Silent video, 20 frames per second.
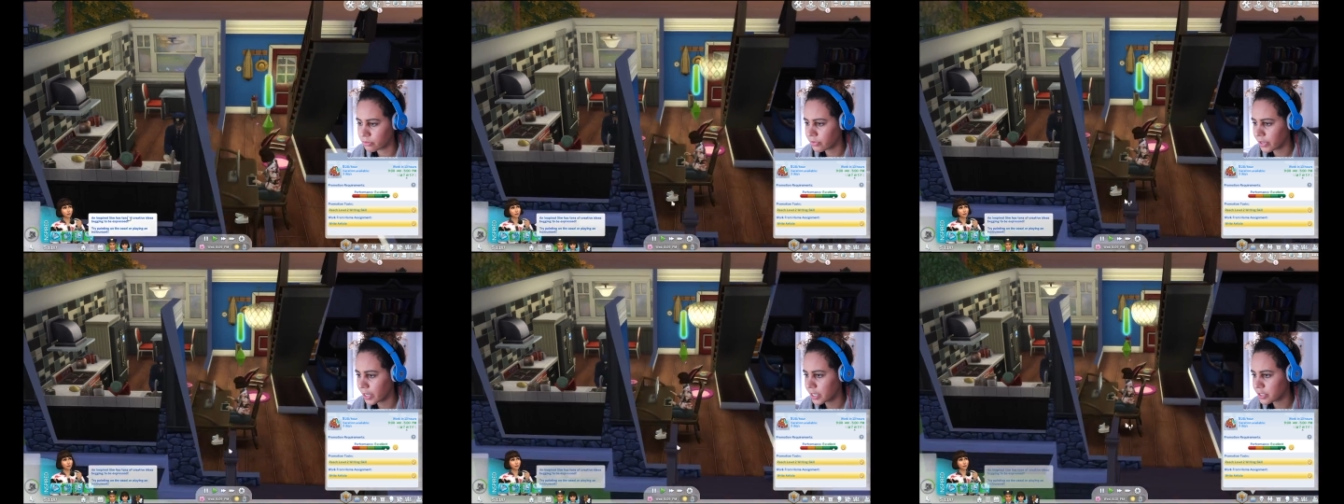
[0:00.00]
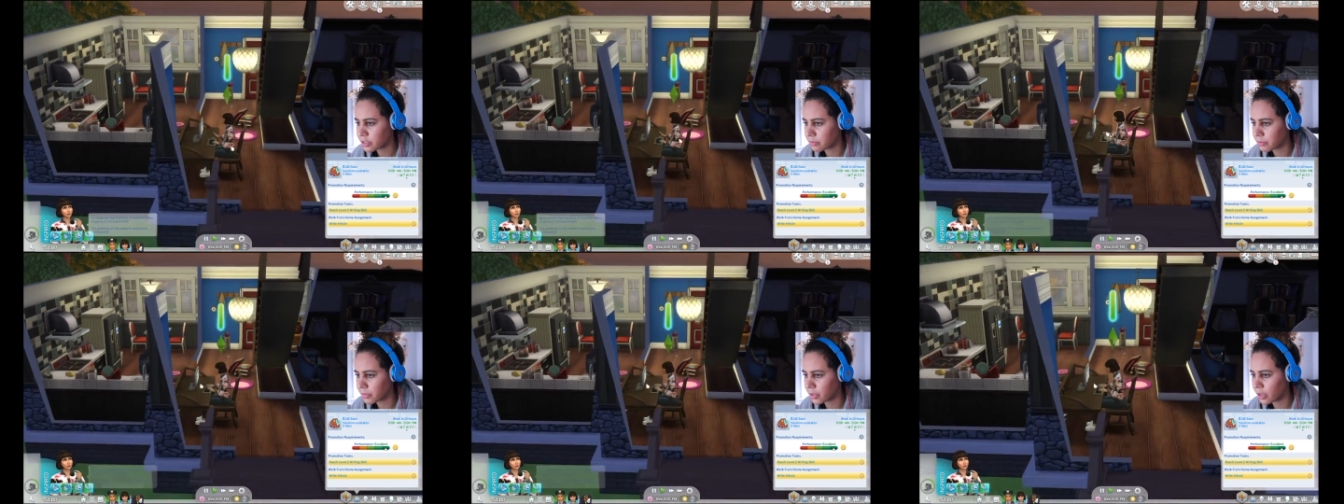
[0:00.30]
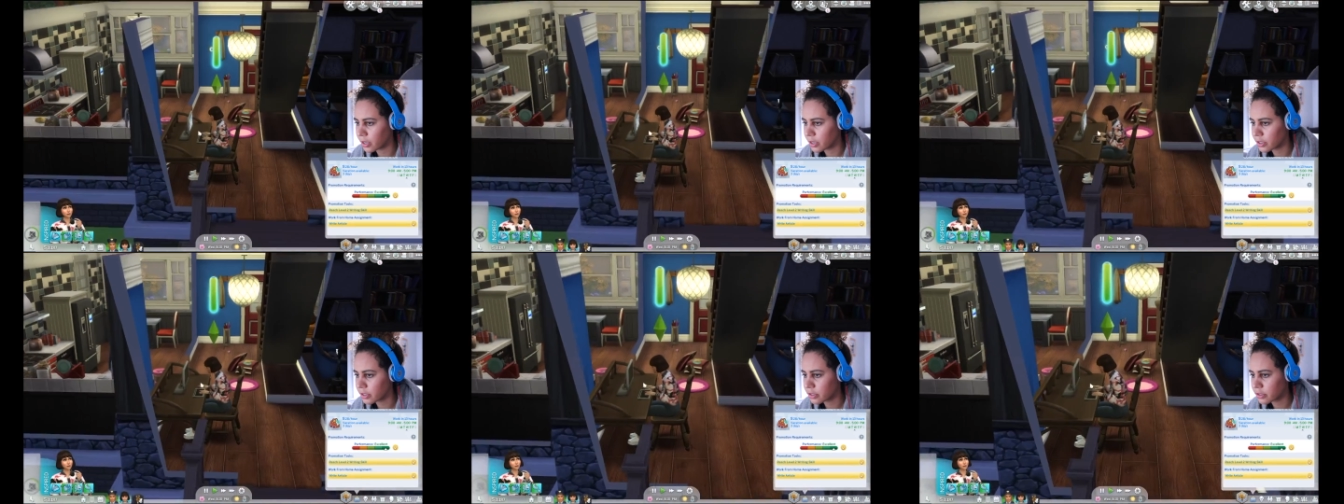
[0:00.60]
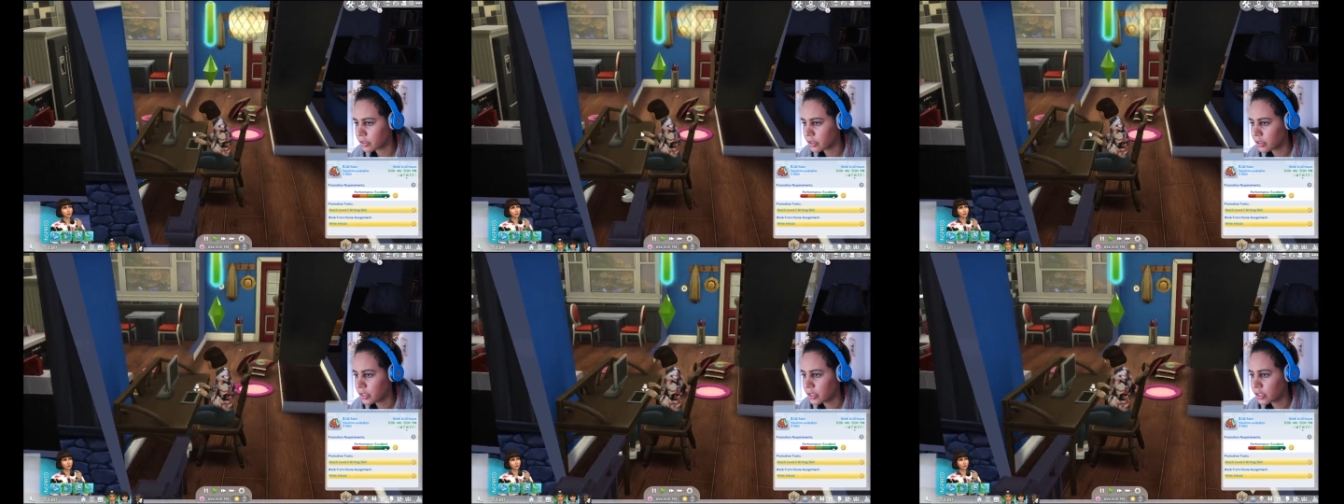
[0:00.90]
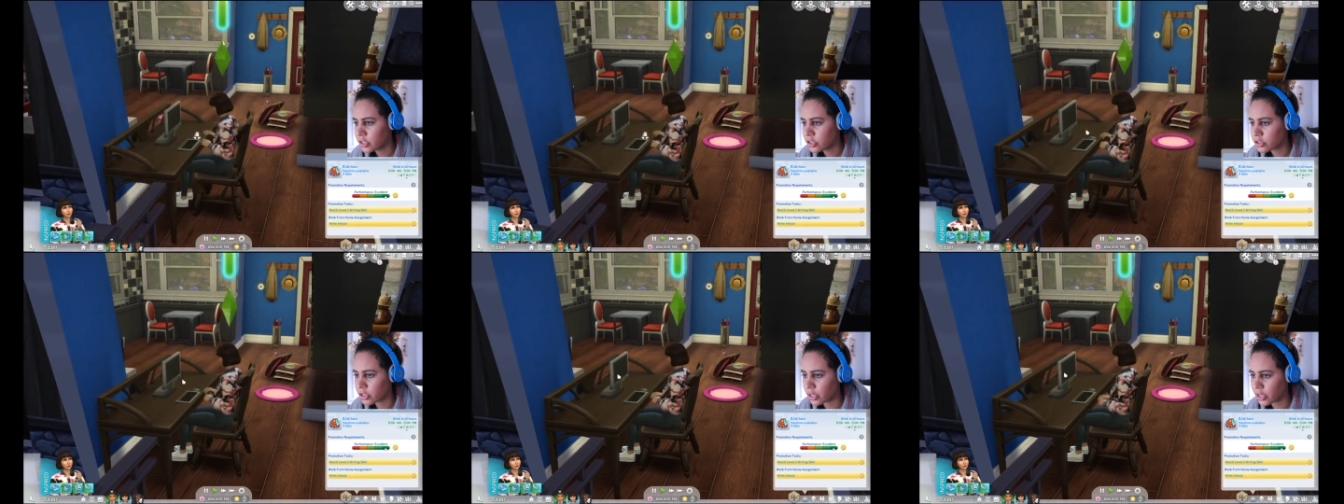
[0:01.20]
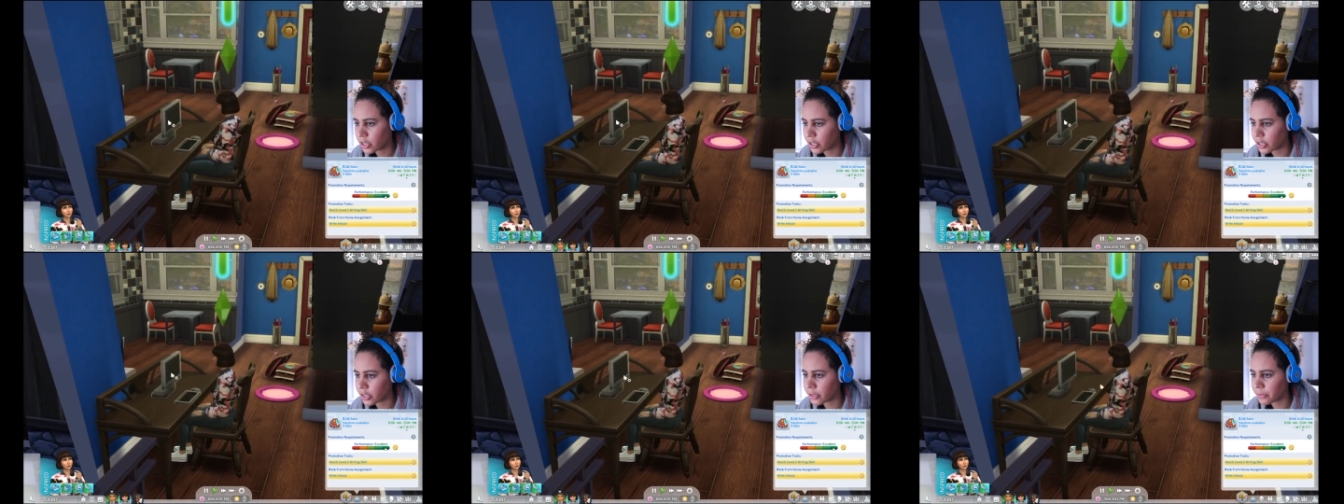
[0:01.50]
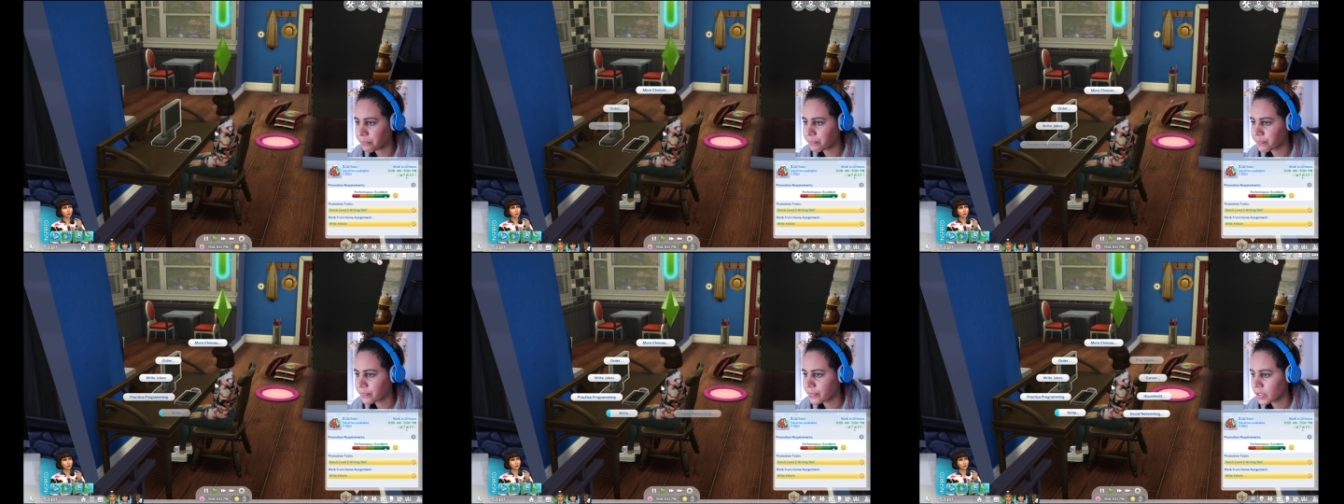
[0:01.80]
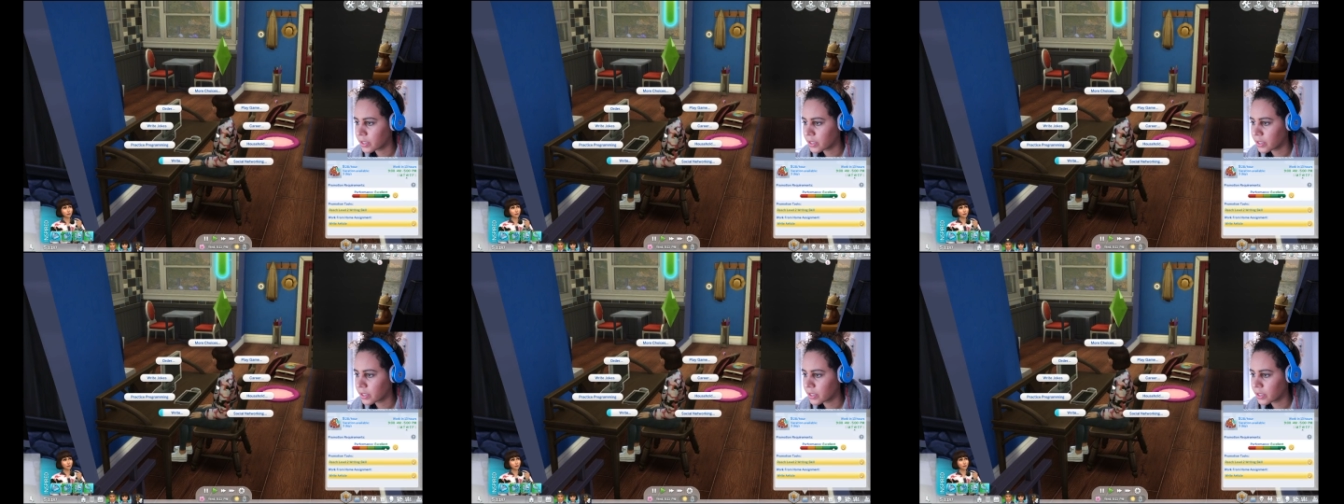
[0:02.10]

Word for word: Fashion blog. Sorry, girl.